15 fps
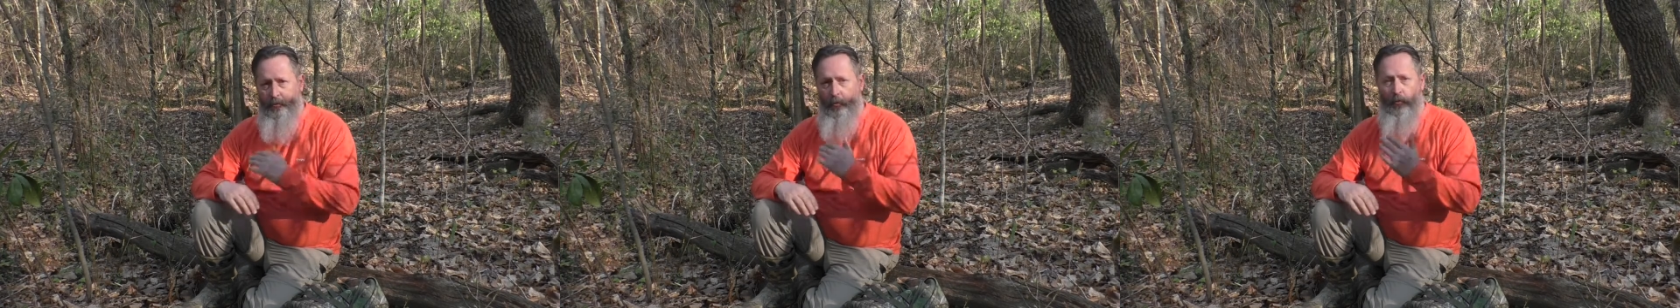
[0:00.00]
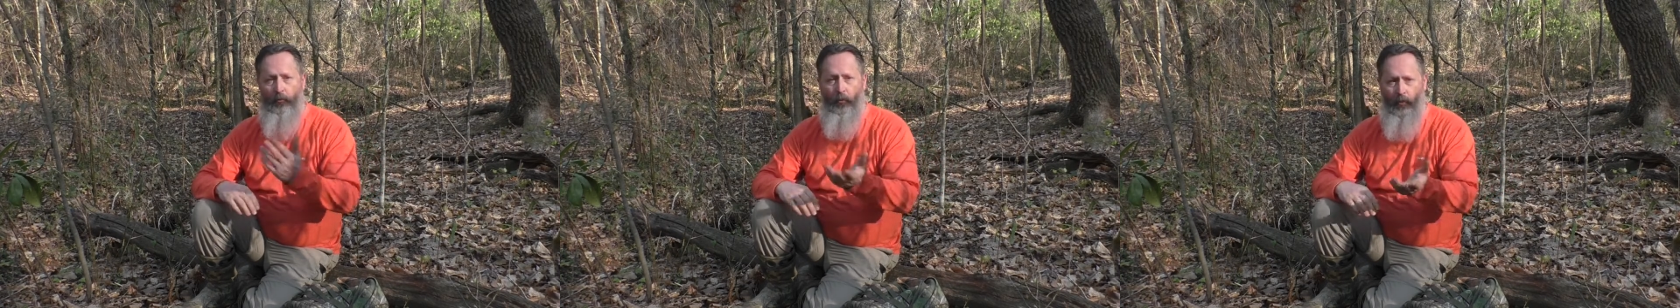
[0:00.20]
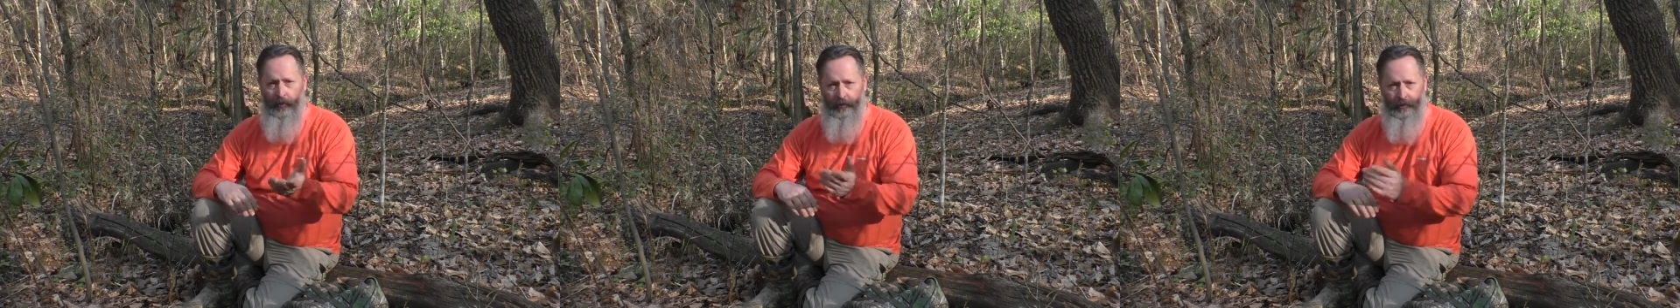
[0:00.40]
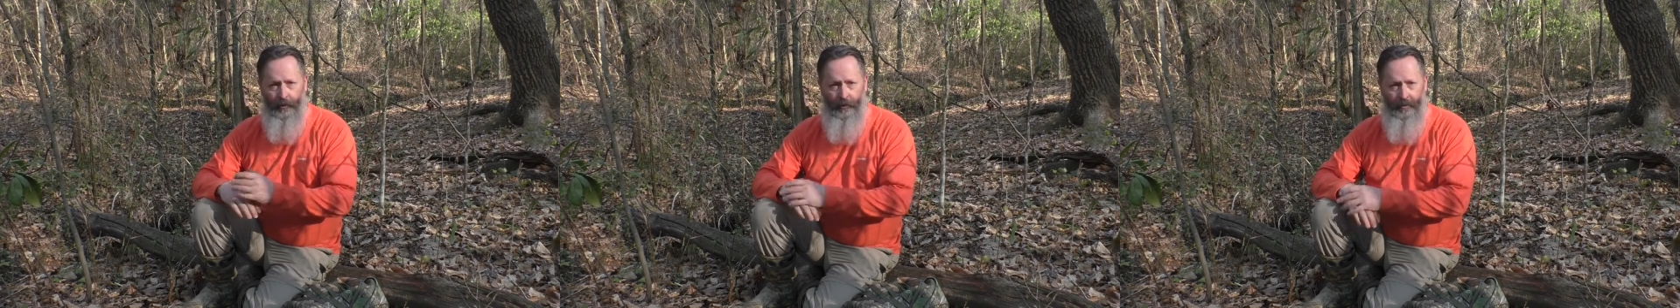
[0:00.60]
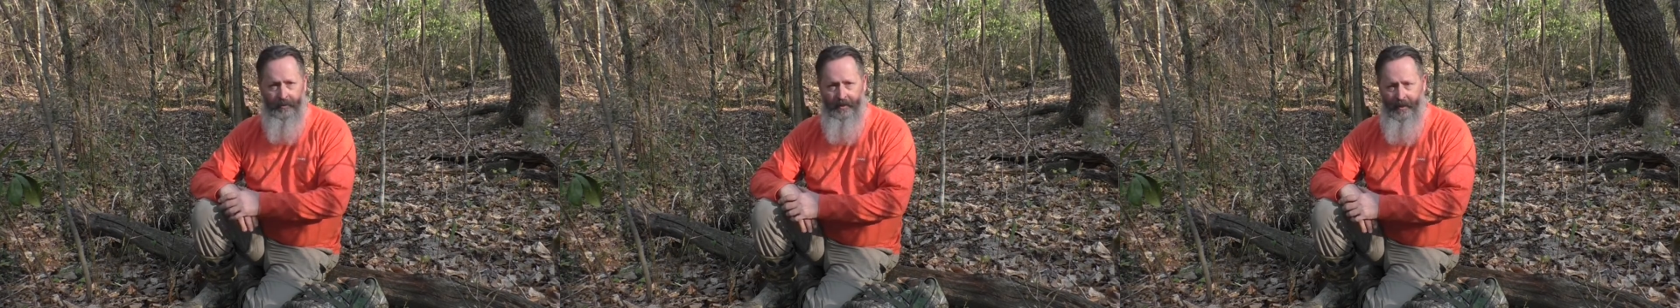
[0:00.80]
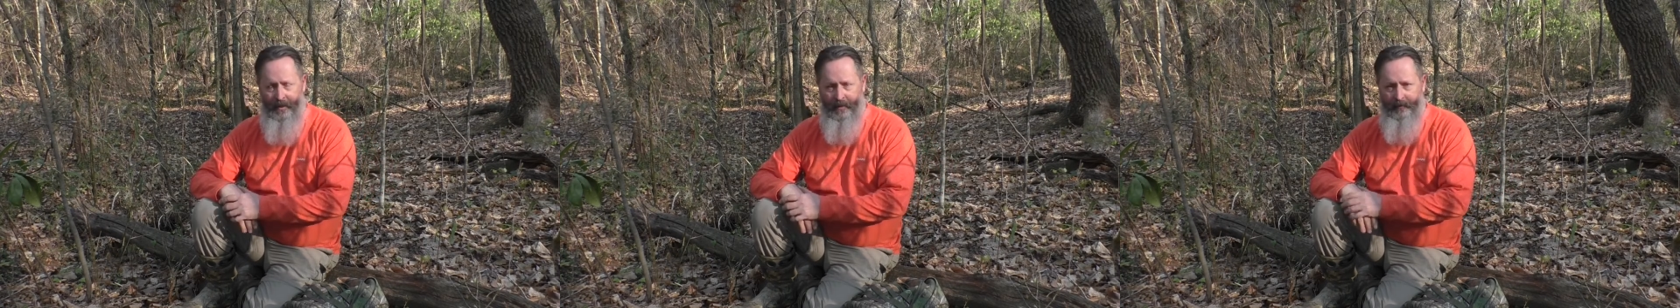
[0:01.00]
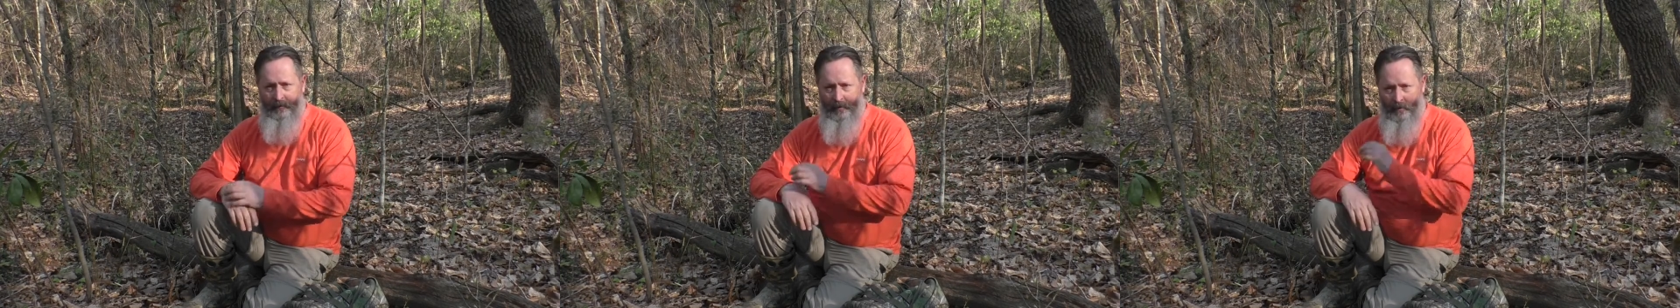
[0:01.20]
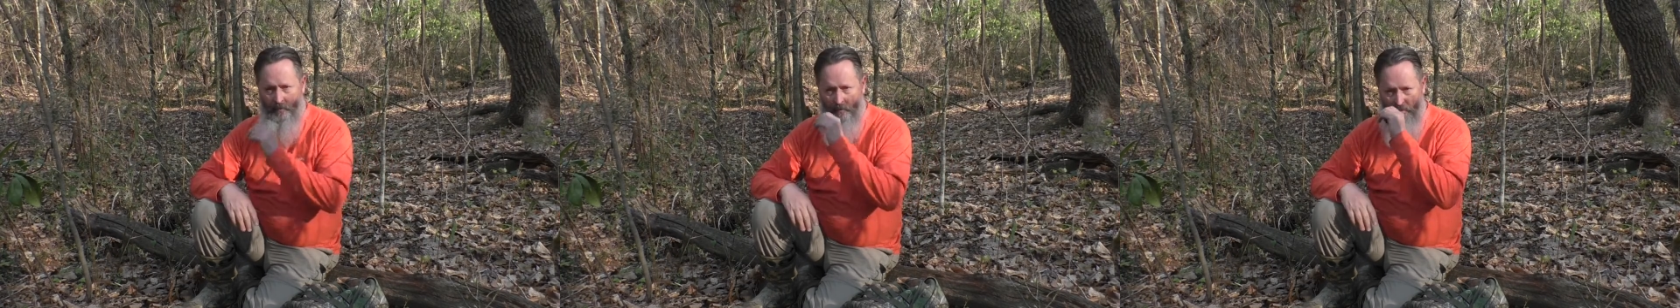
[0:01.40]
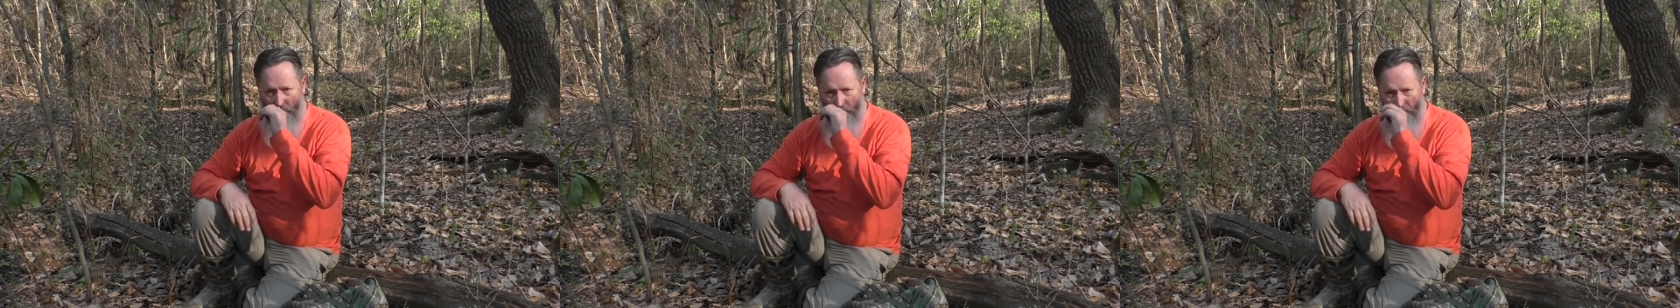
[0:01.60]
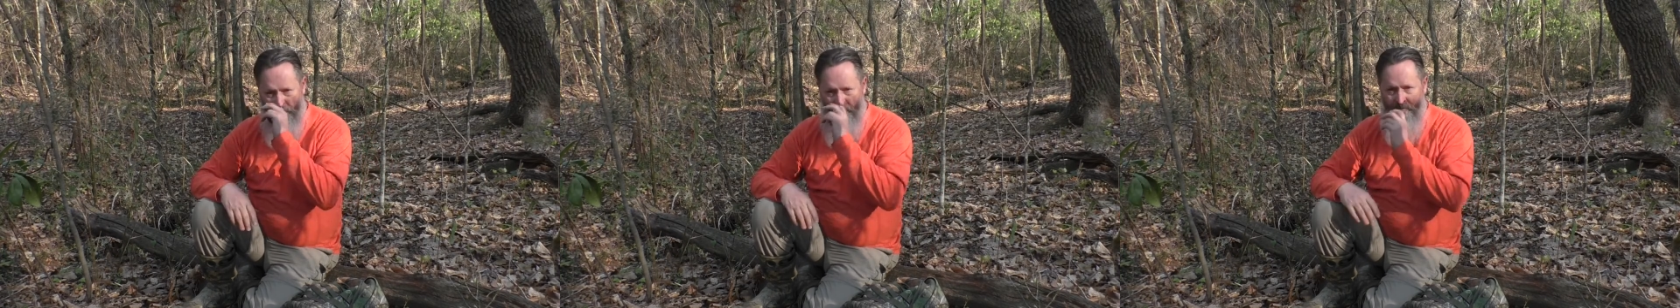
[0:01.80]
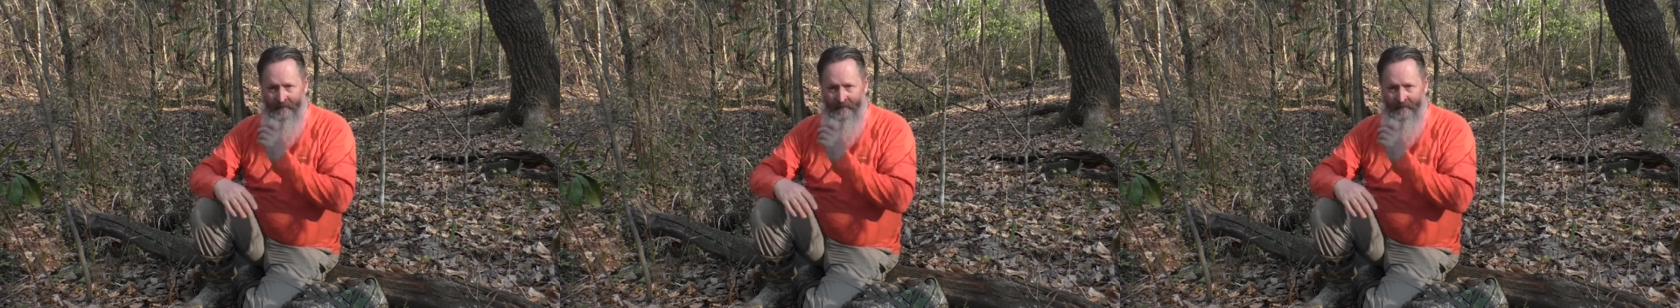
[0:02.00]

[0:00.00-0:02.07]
or wear scuba tanks if you go deeper,